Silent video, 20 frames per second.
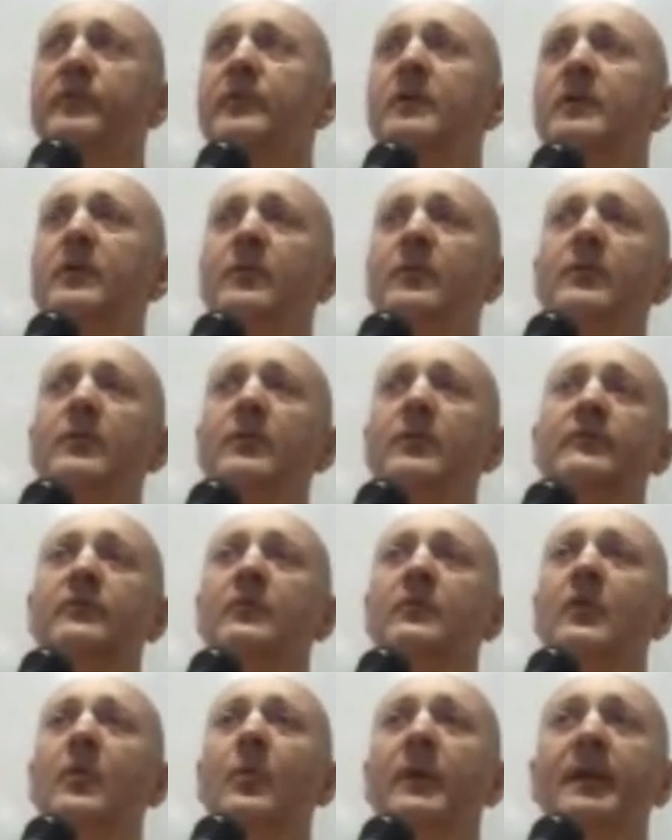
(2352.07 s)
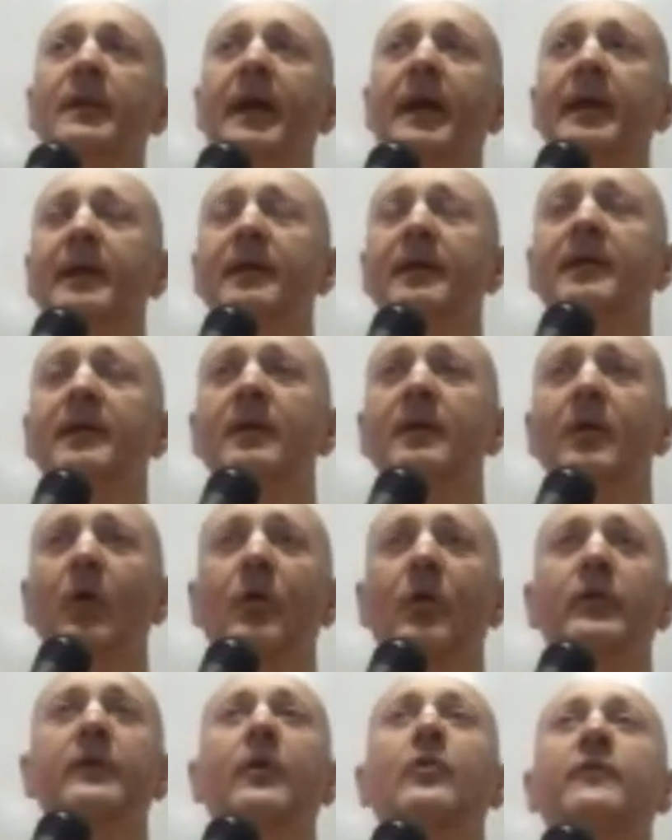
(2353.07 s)
you have to know what they like,
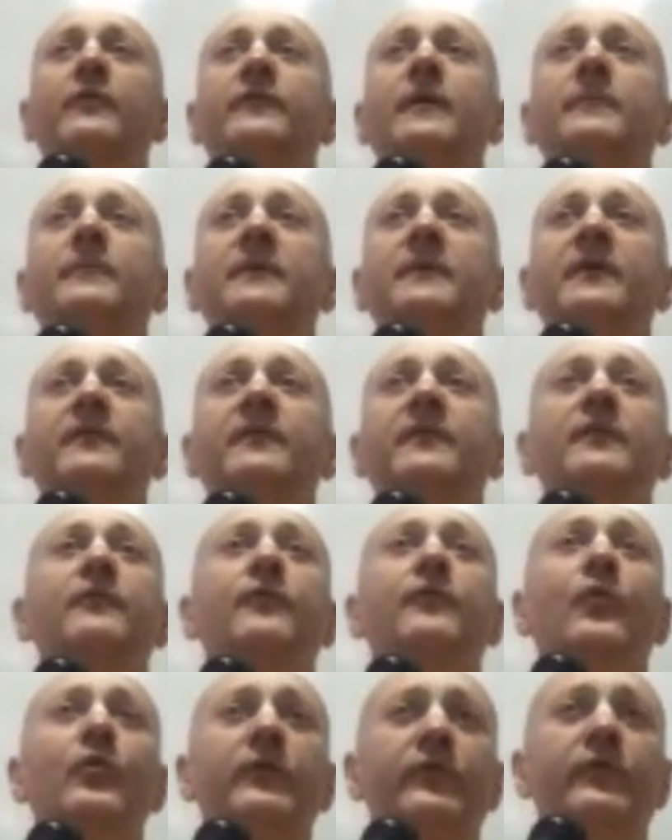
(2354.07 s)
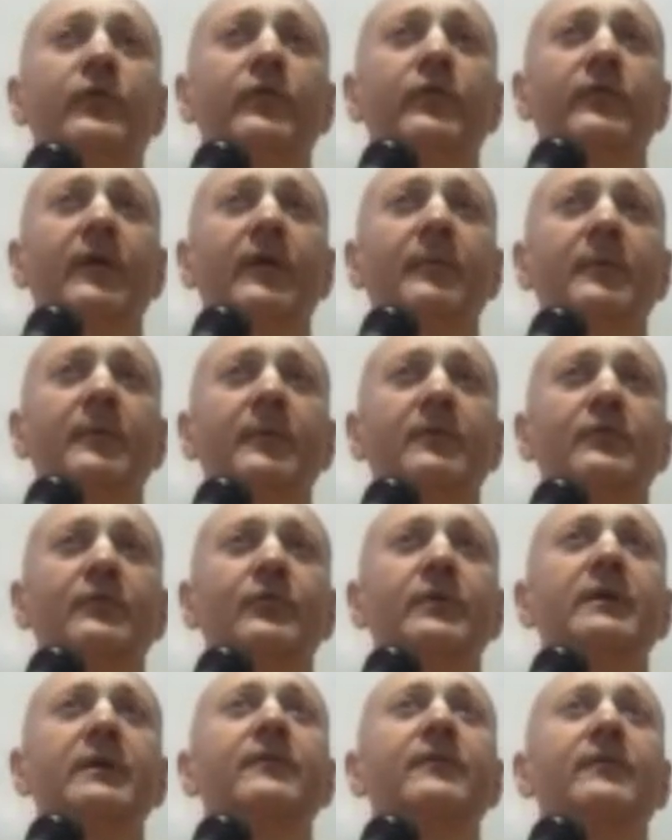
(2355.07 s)
or sometimes they force you to
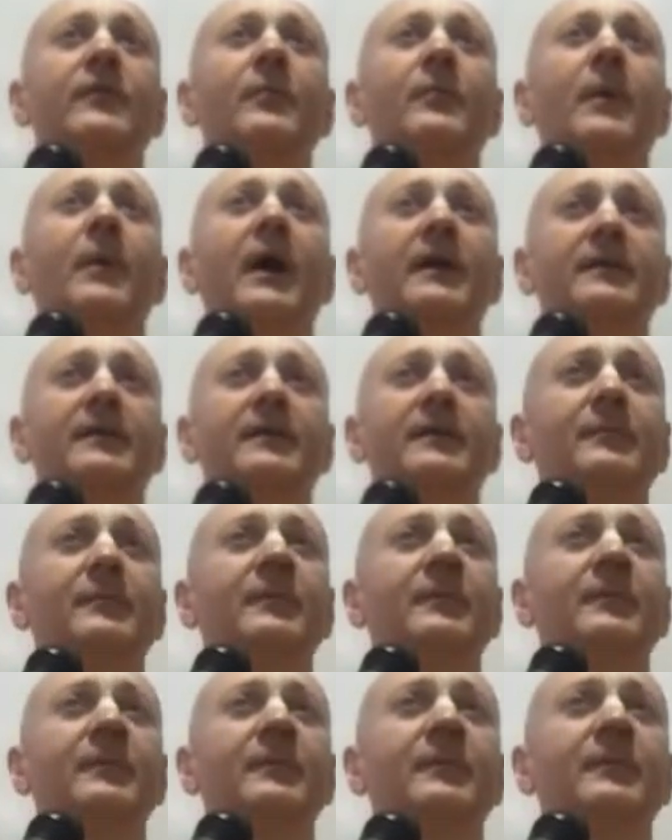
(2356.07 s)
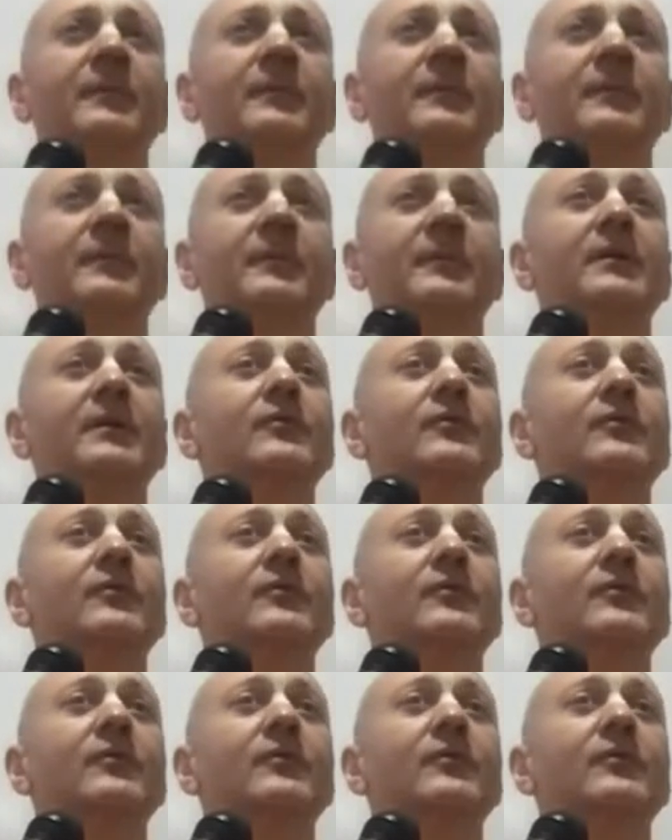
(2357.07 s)
eat some item that you don't like.